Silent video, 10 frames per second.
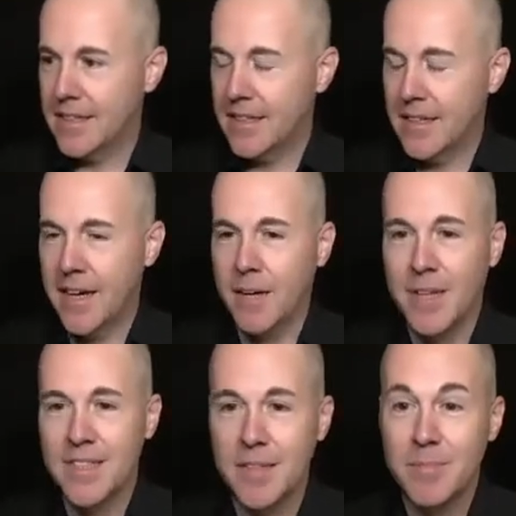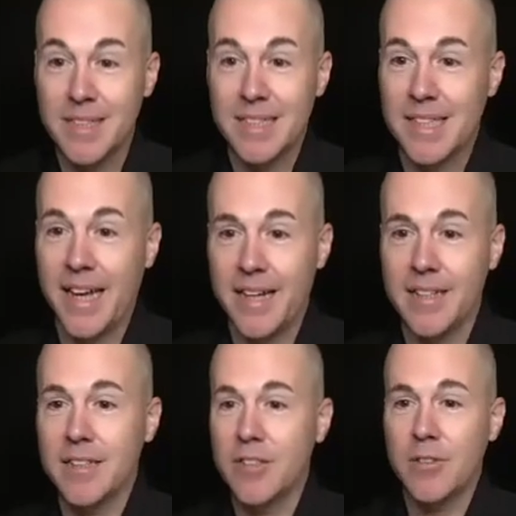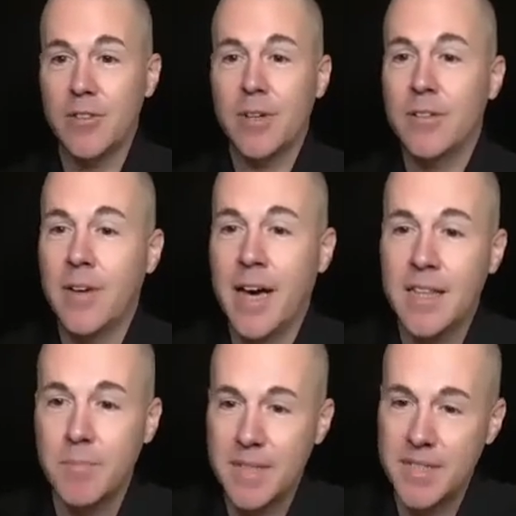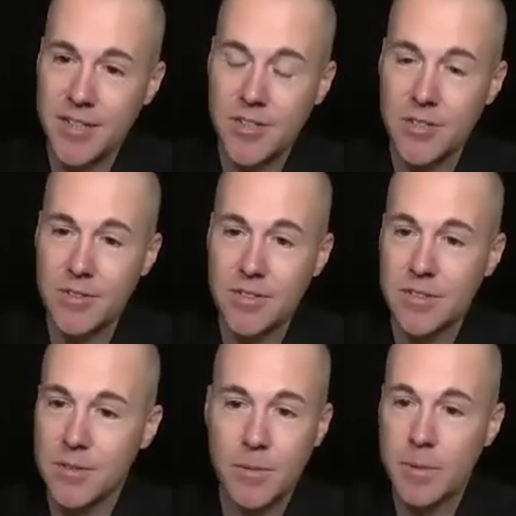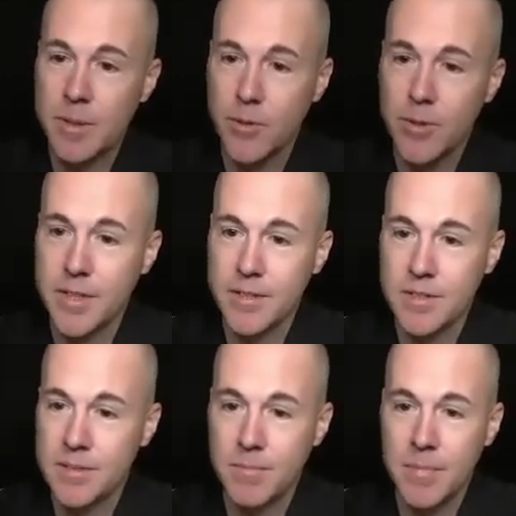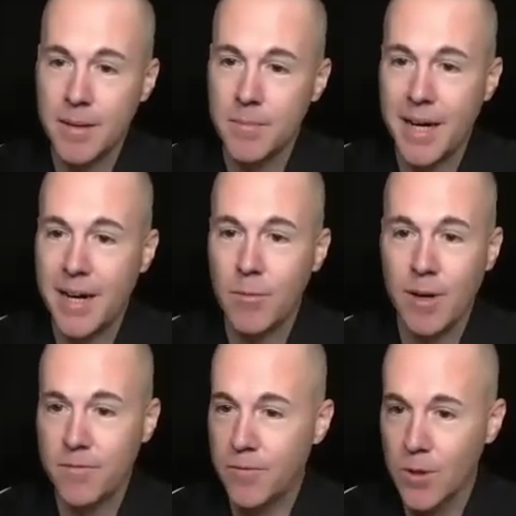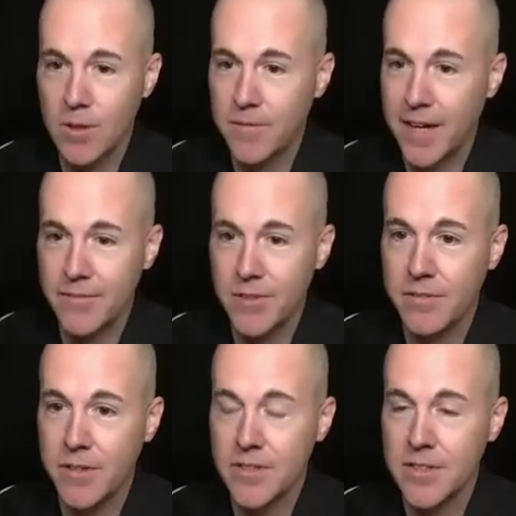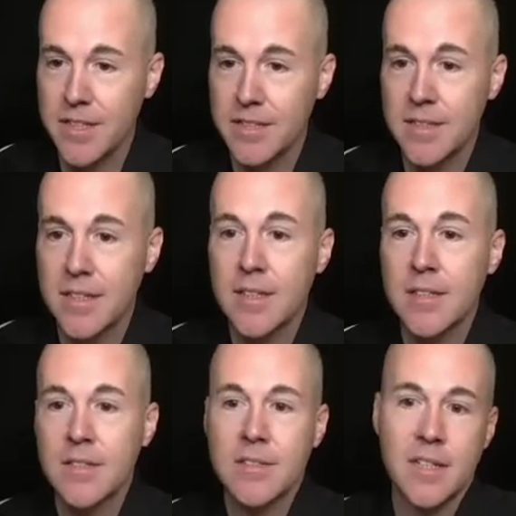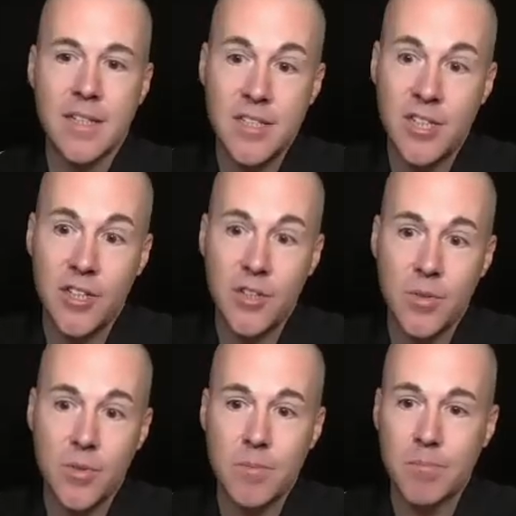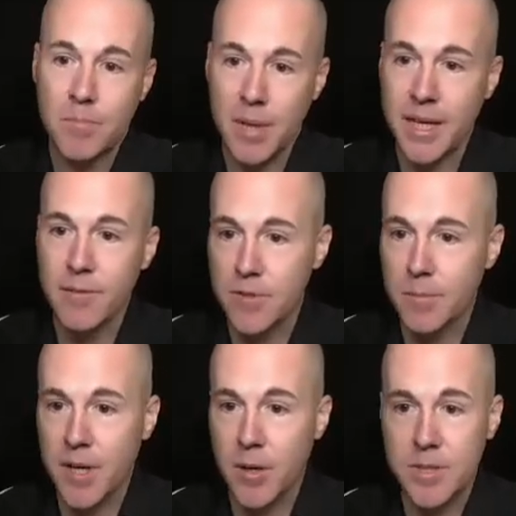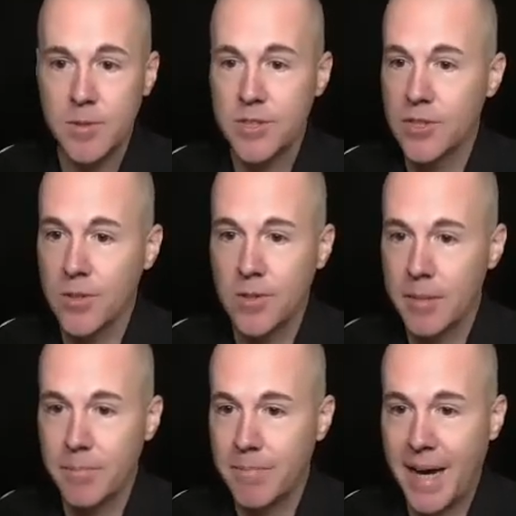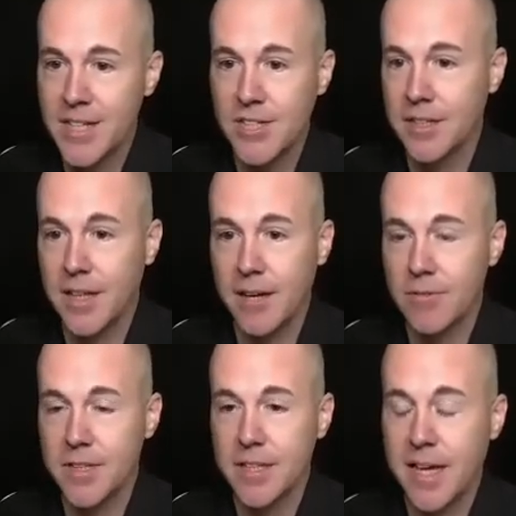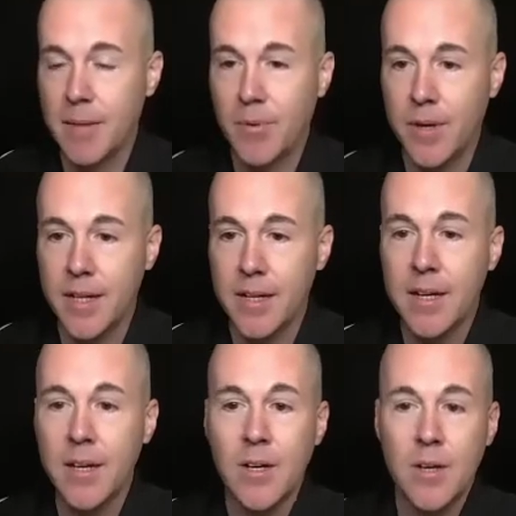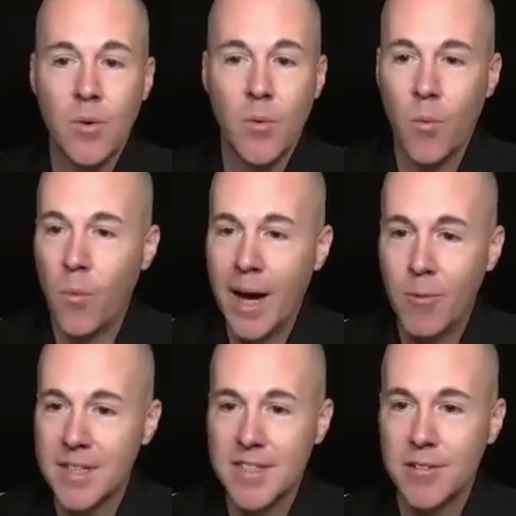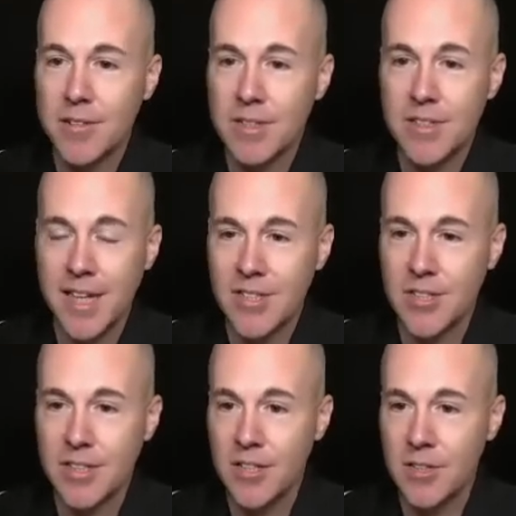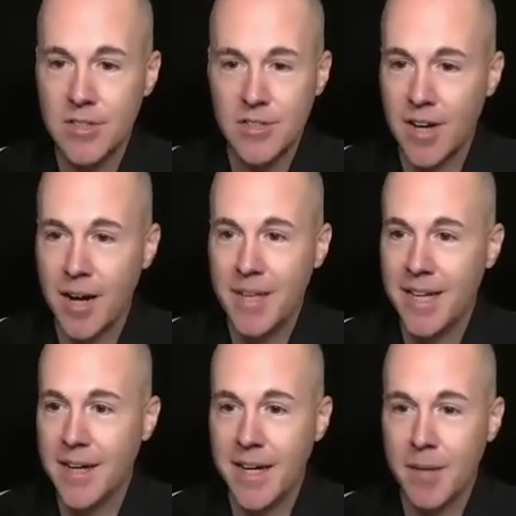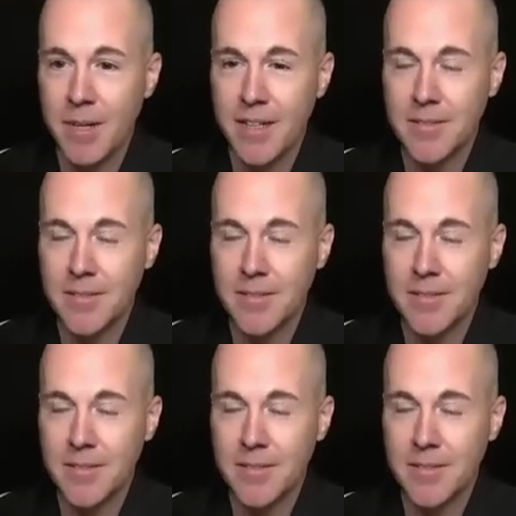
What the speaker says: Adam, that seems insane. You had the potential. You were recruited by what, 4 or 5 universities to continue playing football, which was your only passion in life, really, at that point. Why was there no discussion? Can you describe that dynamic?